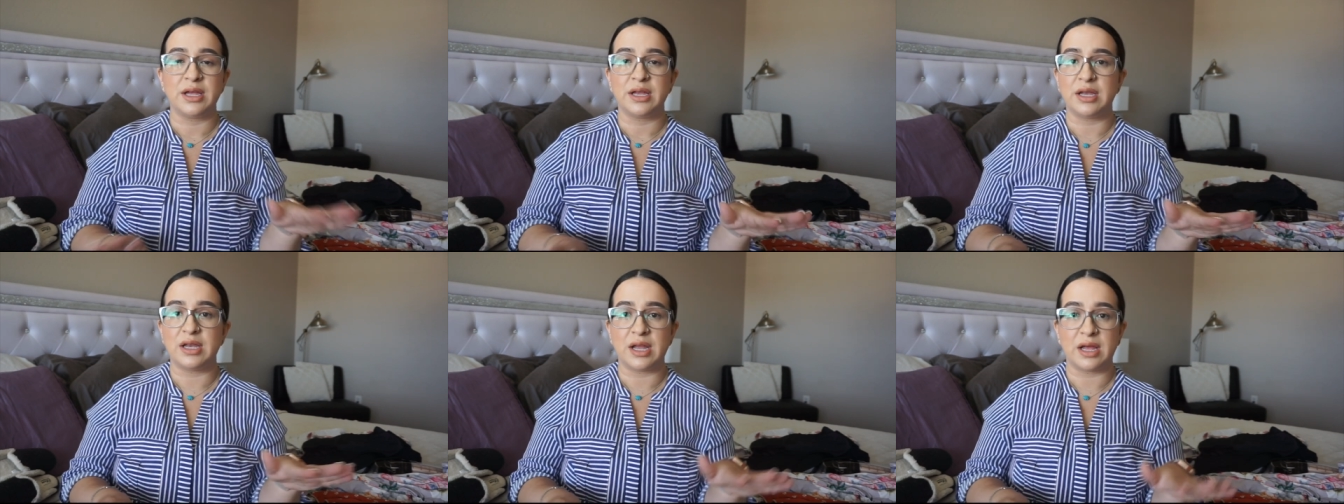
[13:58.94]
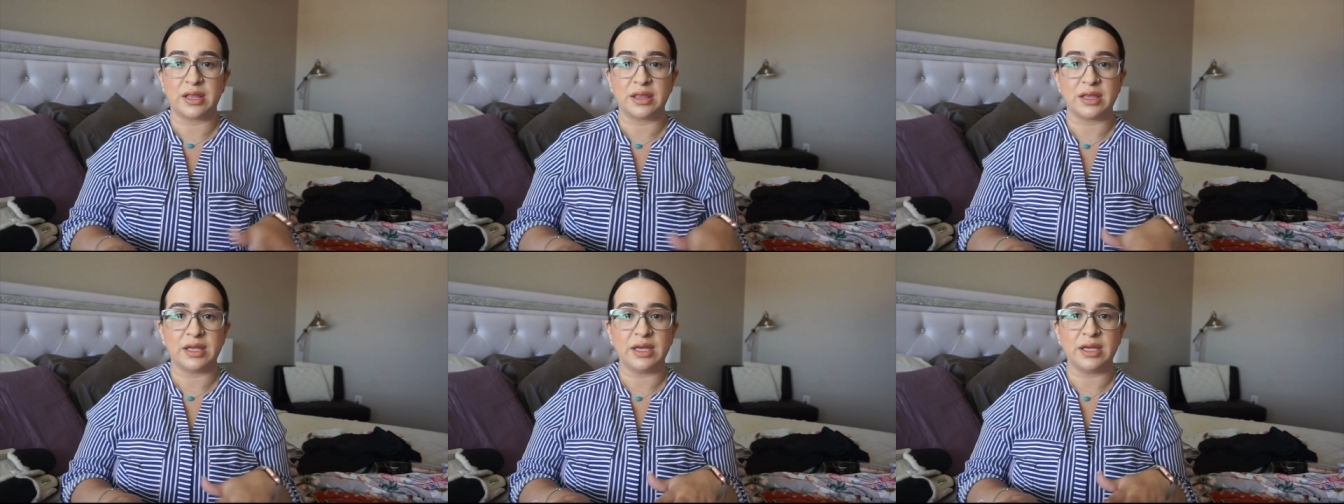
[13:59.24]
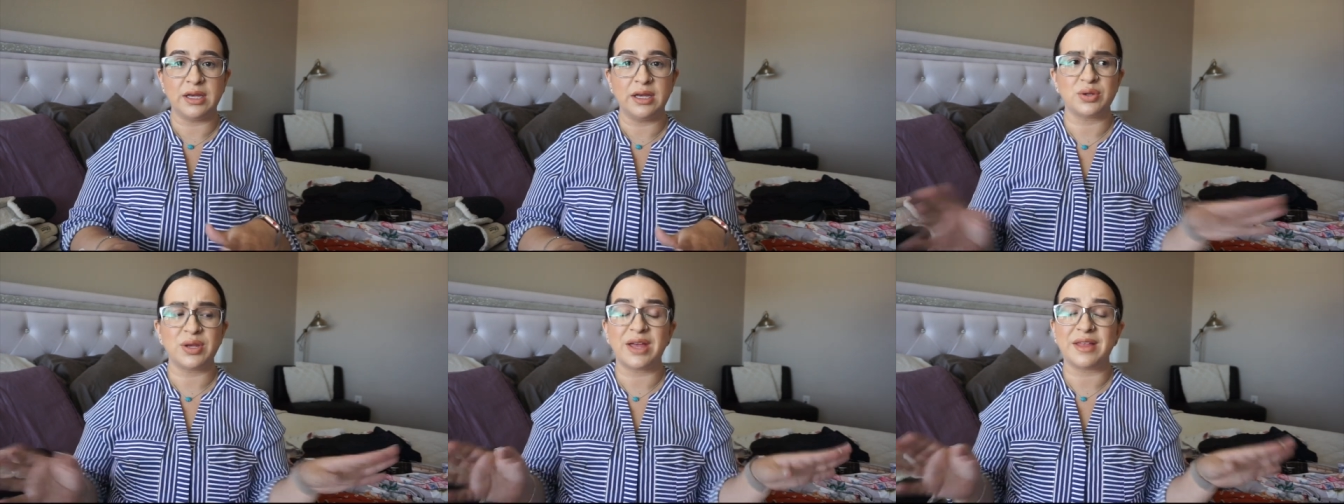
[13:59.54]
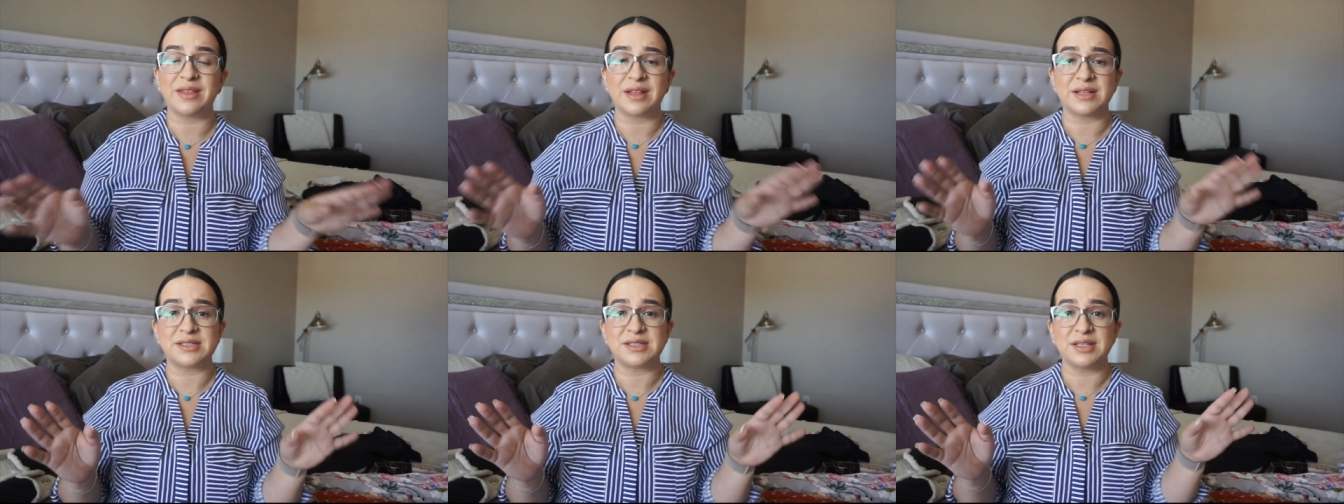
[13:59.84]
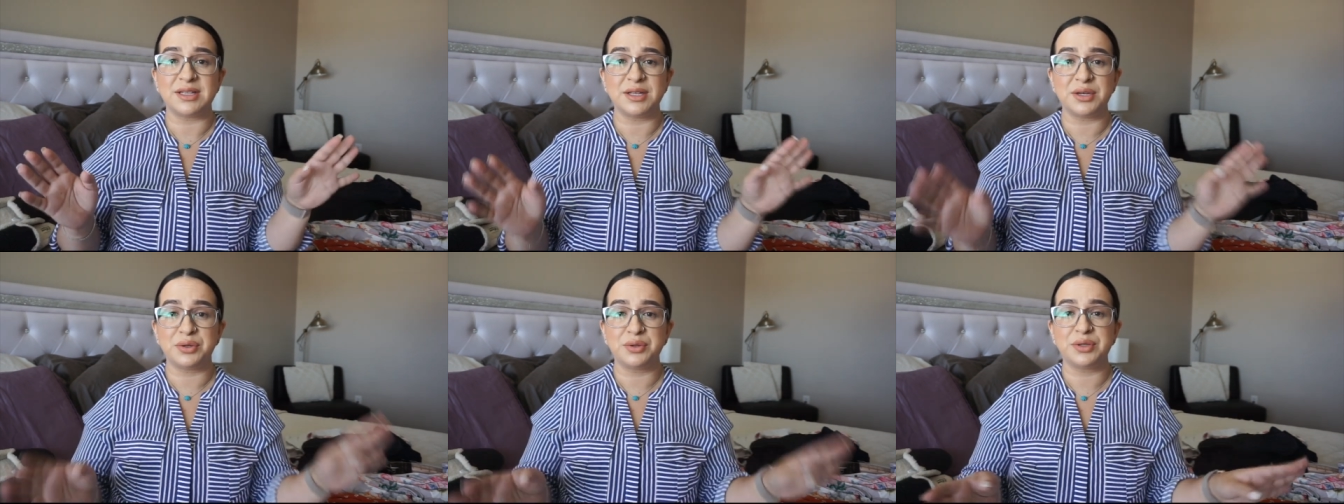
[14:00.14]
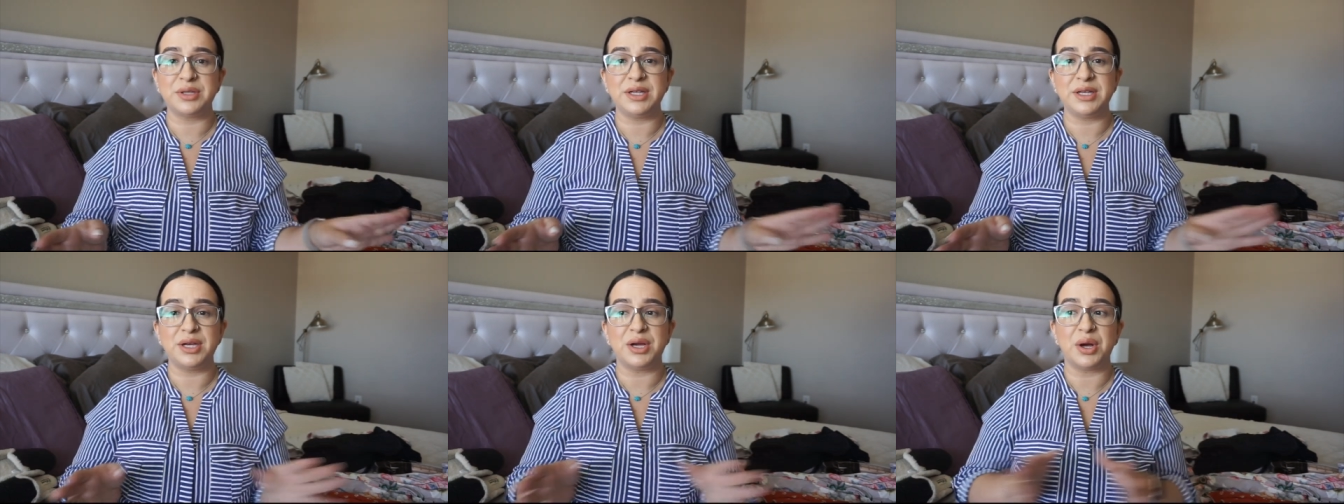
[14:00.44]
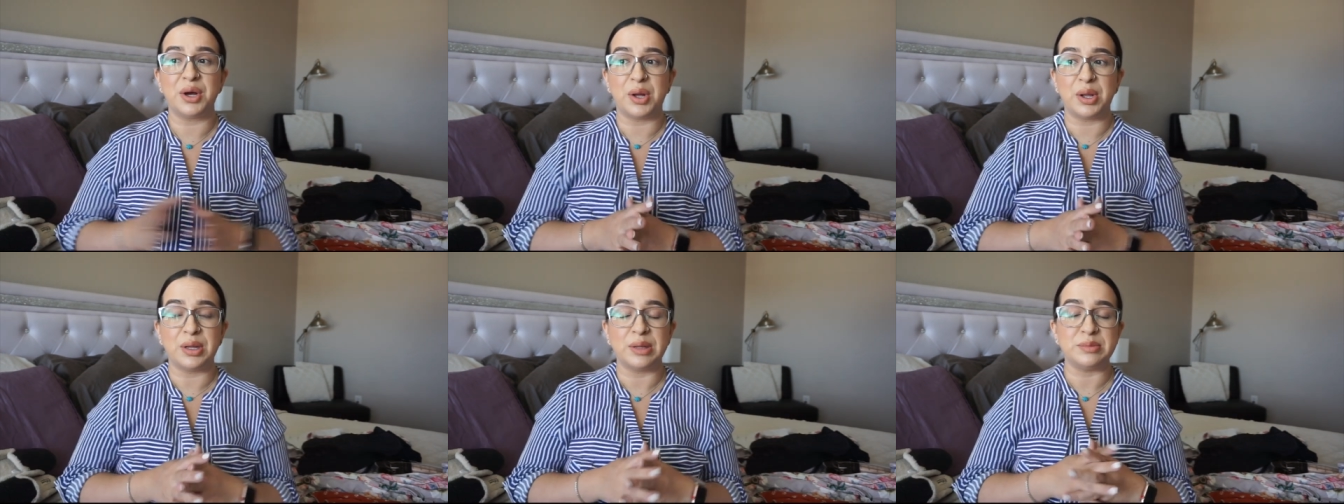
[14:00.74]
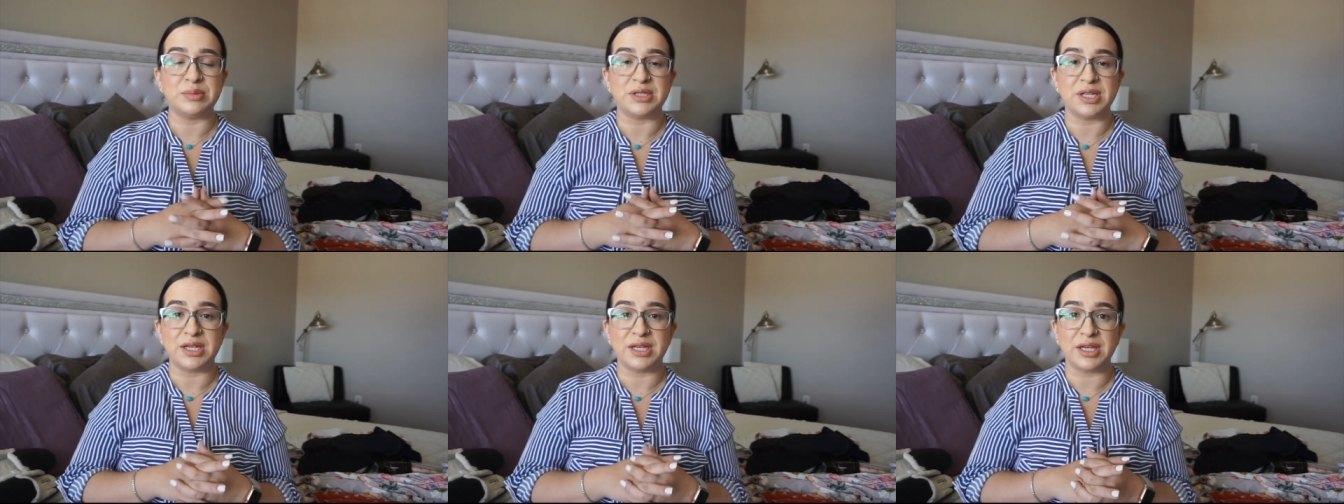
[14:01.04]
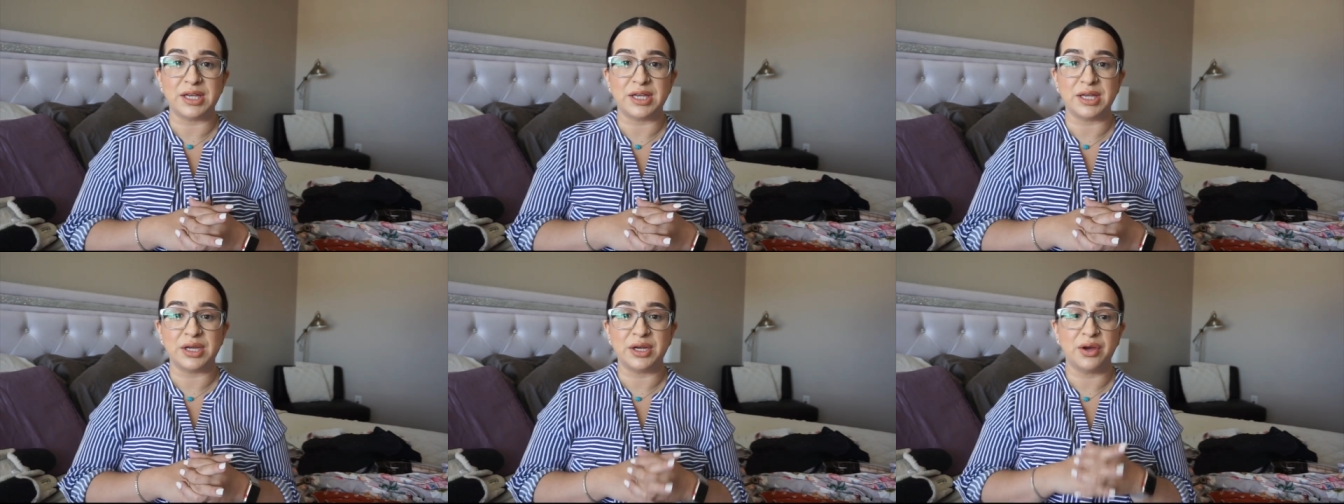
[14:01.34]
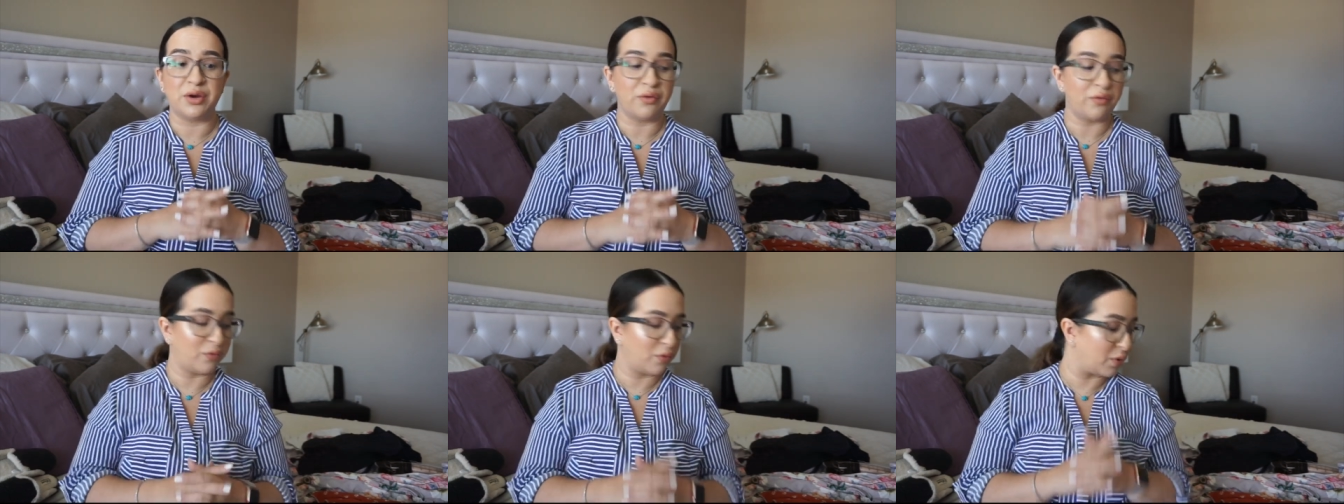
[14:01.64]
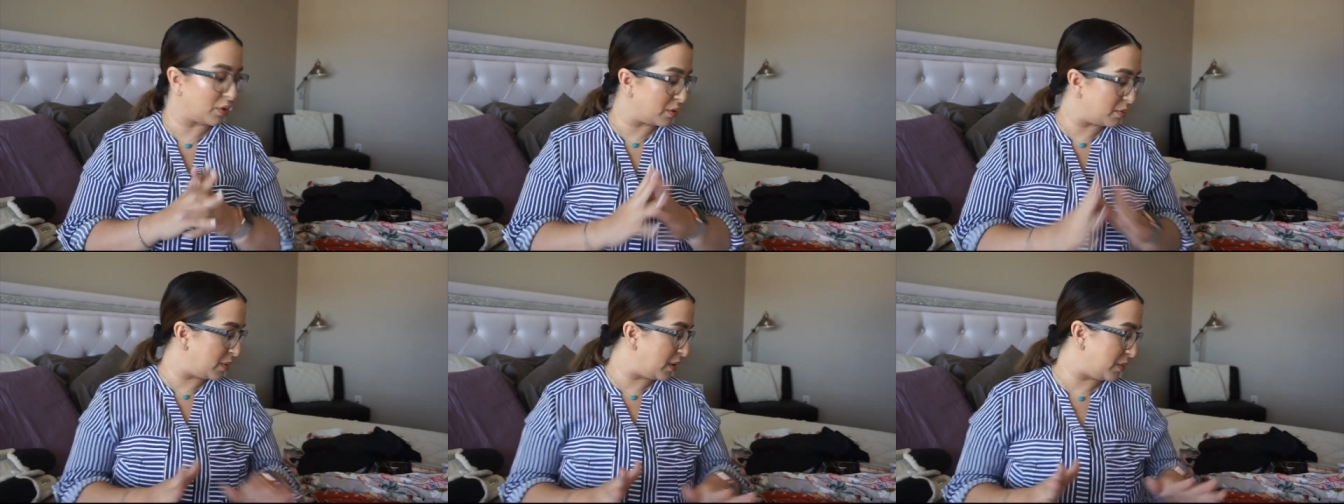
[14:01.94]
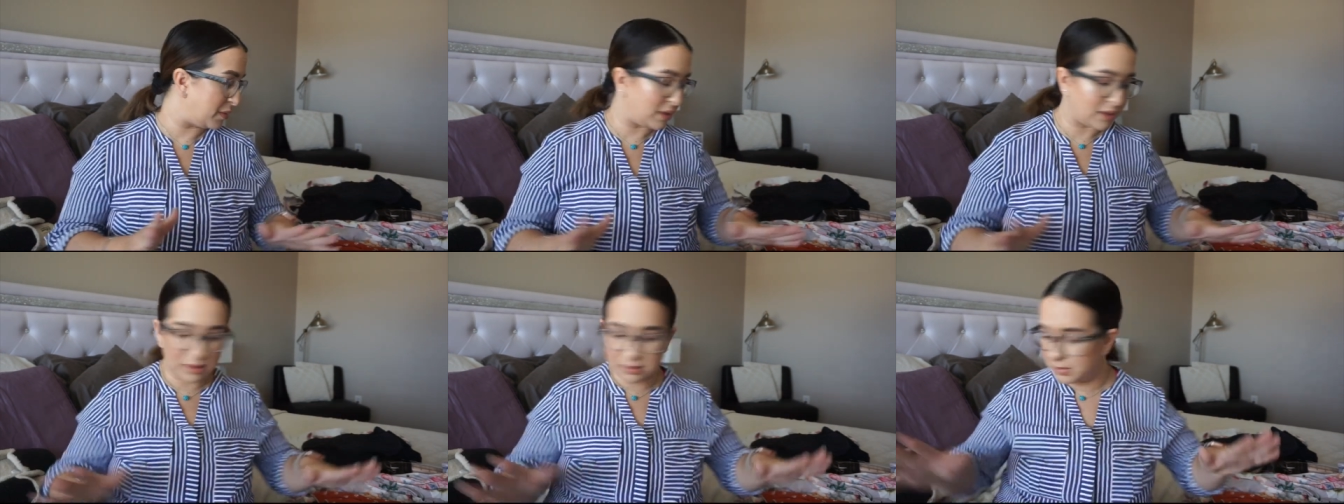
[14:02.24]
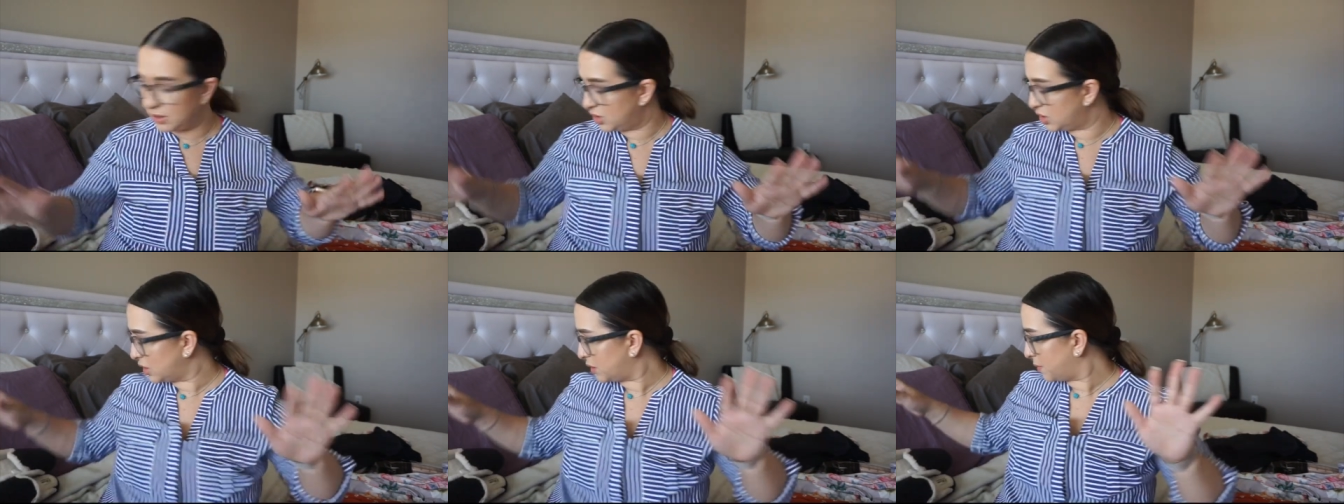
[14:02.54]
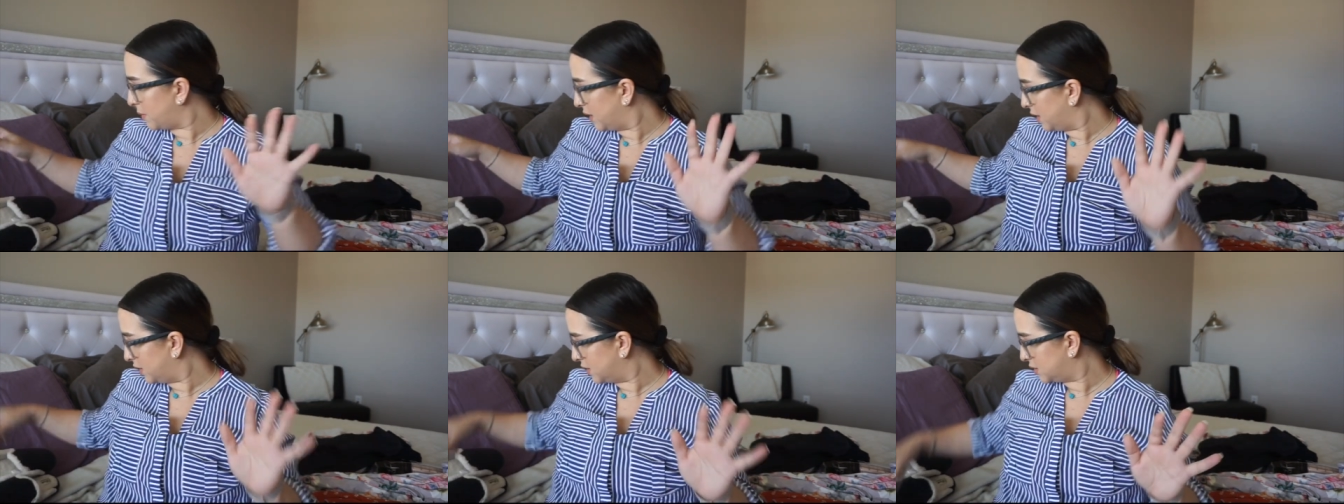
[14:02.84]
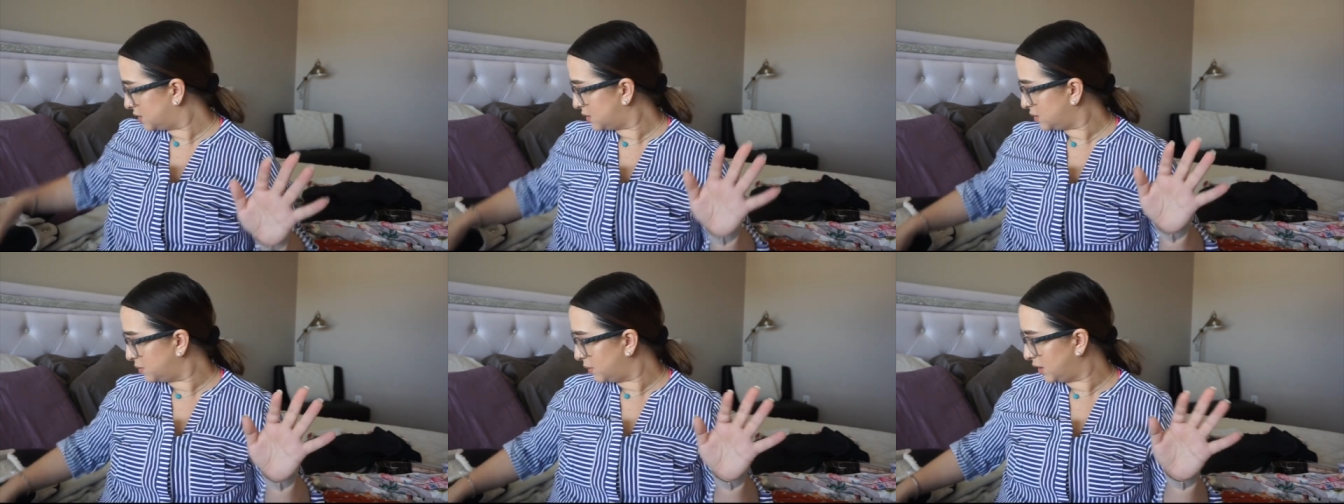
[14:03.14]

nothing. But yeah, that's literally all I'm taking for the baby. Let me check my list to